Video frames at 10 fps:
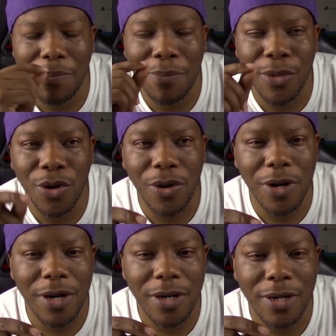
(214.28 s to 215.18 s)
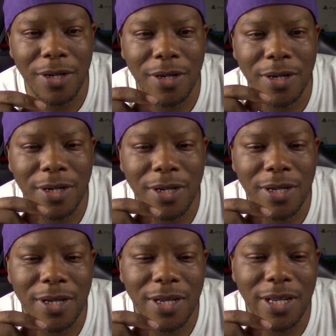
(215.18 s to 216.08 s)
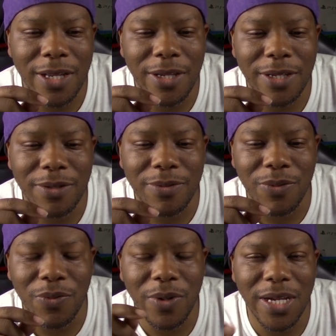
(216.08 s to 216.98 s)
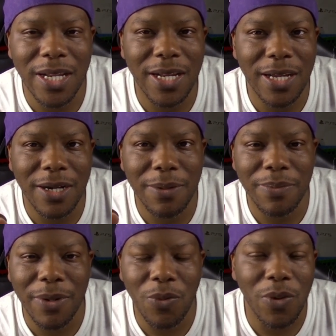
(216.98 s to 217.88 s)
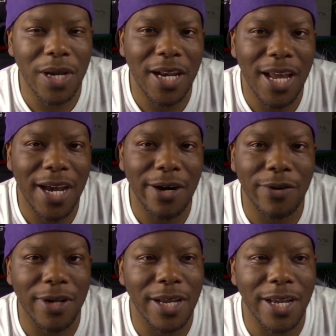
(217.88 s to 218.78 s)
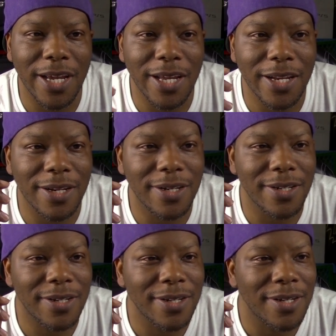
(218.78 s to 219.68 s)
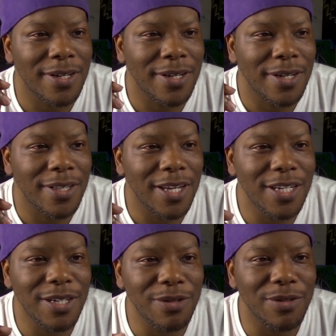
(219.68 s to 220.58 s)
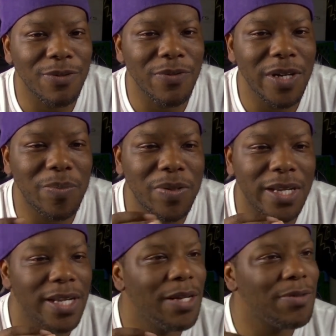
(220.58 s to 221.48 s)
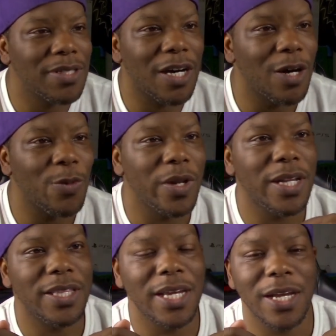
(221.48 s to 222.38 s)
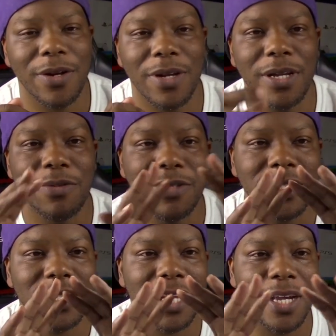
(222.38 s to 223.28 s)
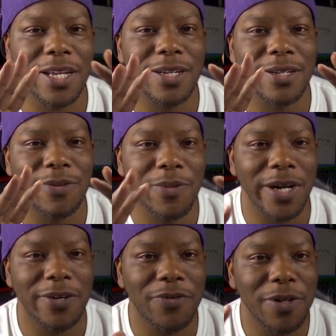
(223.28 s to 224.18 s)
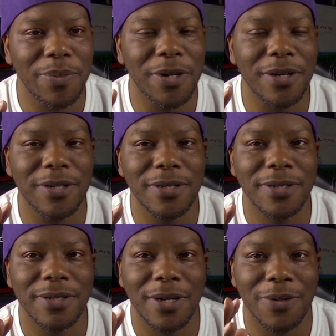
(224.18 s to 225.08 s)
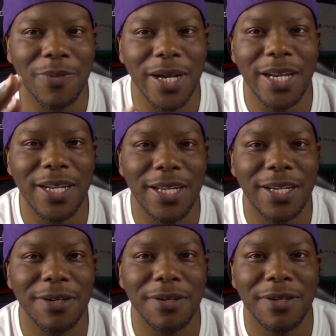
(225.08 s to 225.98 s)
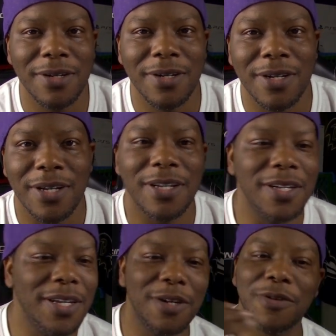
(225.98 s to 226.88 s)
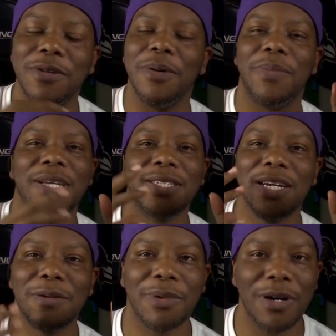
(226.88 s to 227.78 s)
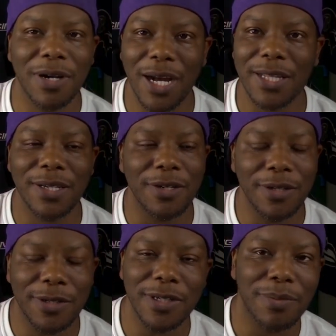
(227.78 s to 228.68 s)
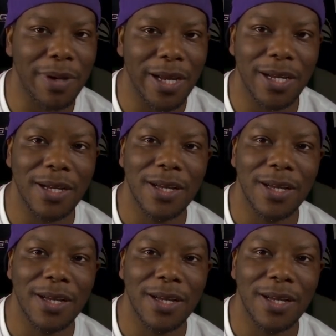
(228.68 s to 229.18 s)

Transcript: more. He went up and went out, and they showed the replay. He was already there. He was just like waiting for the ball. I'm waiting here. And then the corner. By the time the ball got there, the cornerback